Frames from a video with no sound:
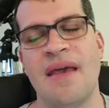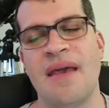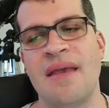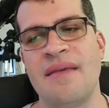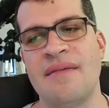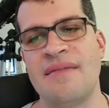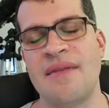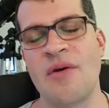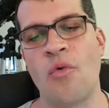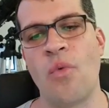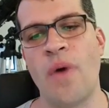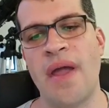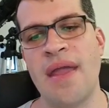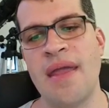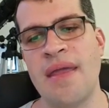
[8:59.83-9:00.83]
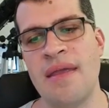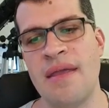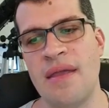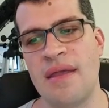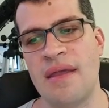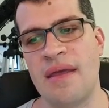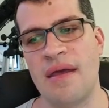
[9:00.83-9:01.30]
is the
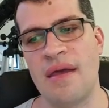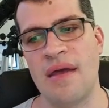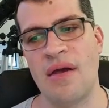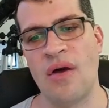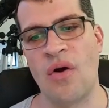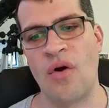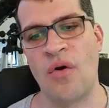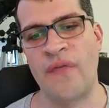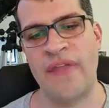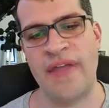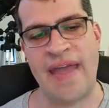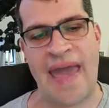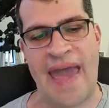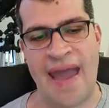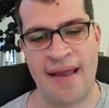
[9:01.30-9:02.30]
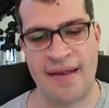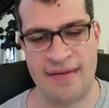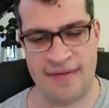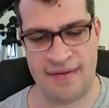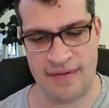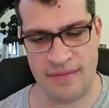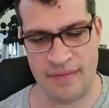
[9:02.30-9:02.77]
way or the
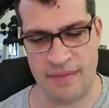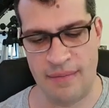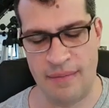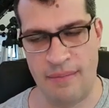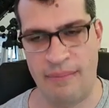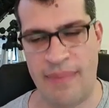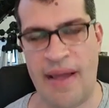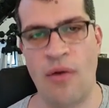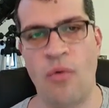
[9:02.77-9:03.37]
act by